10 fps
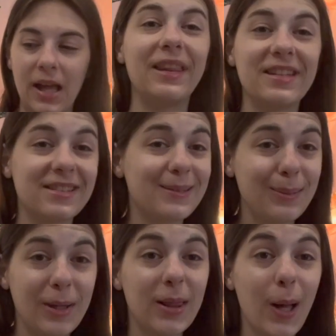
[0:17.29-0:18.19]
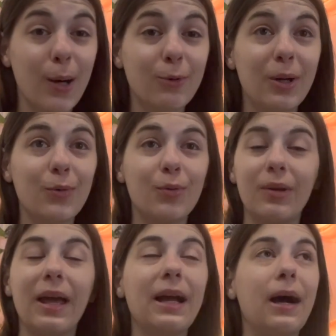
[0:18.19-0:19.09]
This is going to be a long one, so
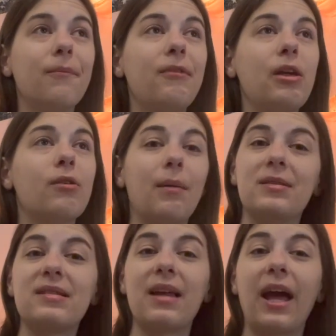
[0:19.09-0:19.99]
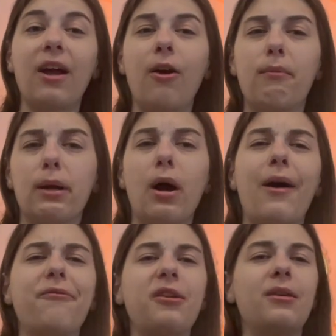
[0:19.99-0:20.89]
get comfy, grab a snack, grab a
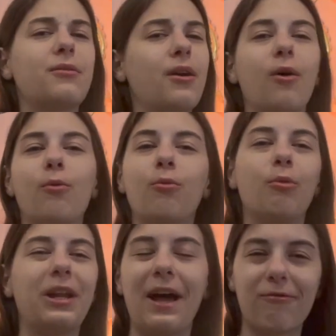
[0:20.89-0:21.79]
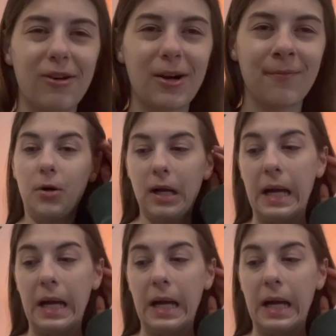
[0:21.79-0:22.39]
coffee, you know, whatever.